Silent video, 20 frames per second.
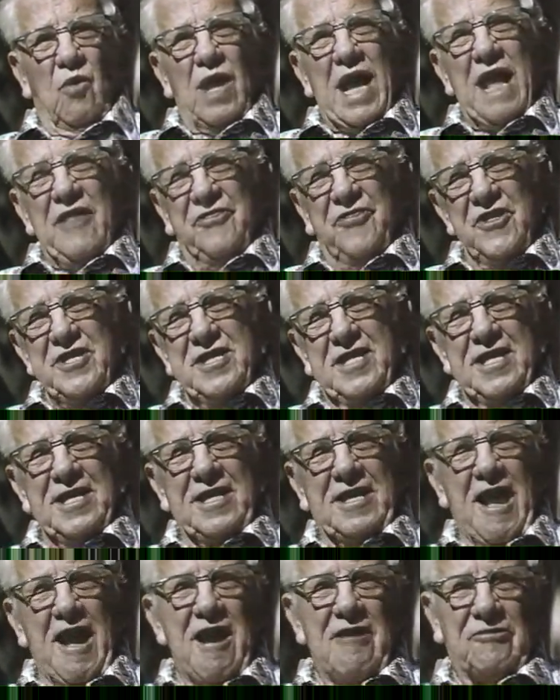well, I think
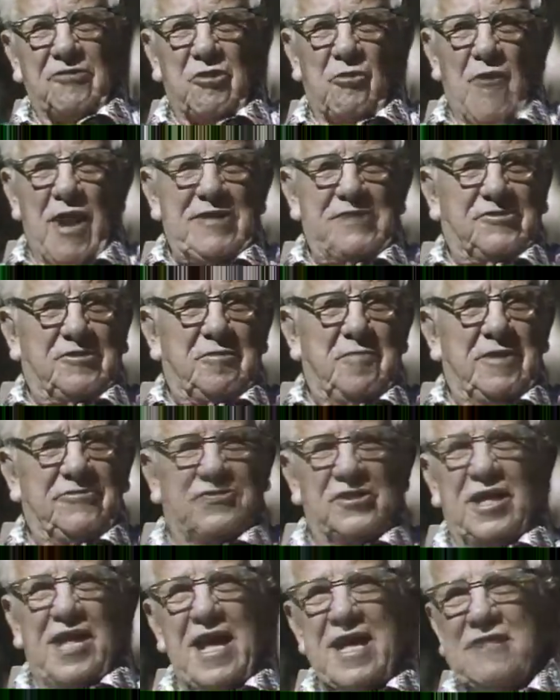he characterized
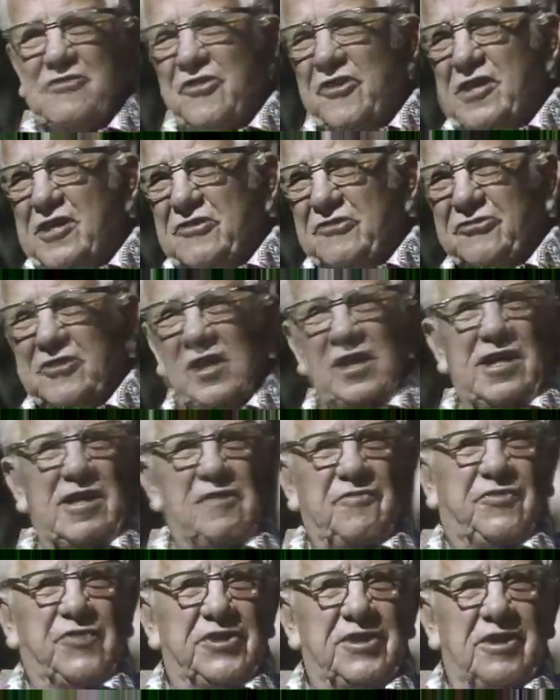him as an atheist,
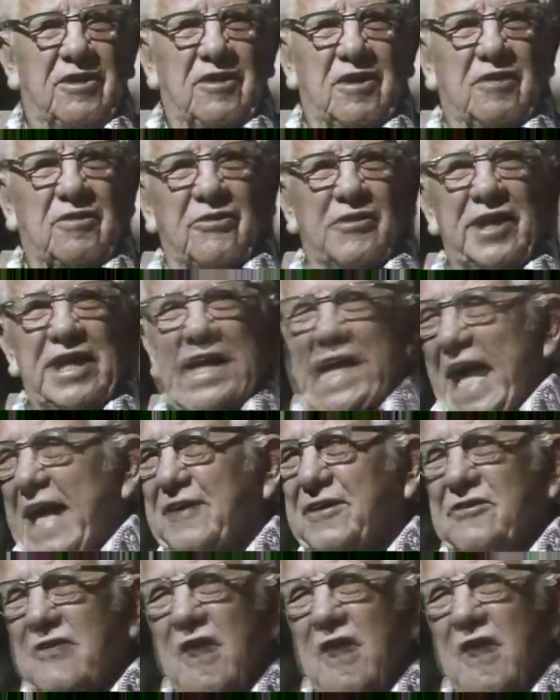an infidel, or an